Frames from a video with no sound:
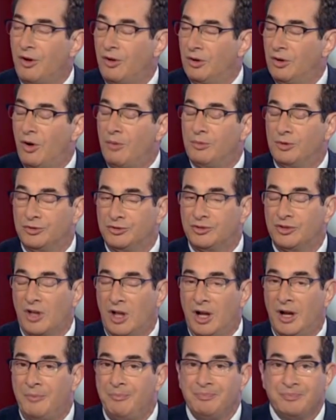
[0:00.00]
almost
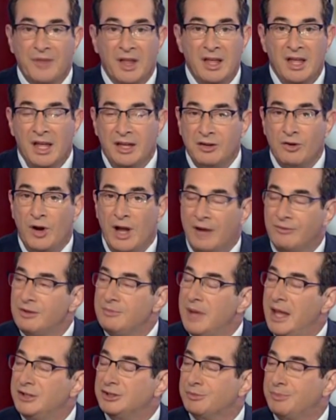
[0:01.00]
every
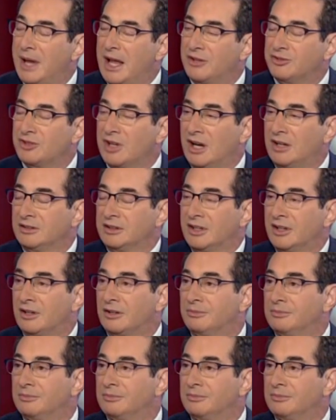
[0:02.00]
major basket out there.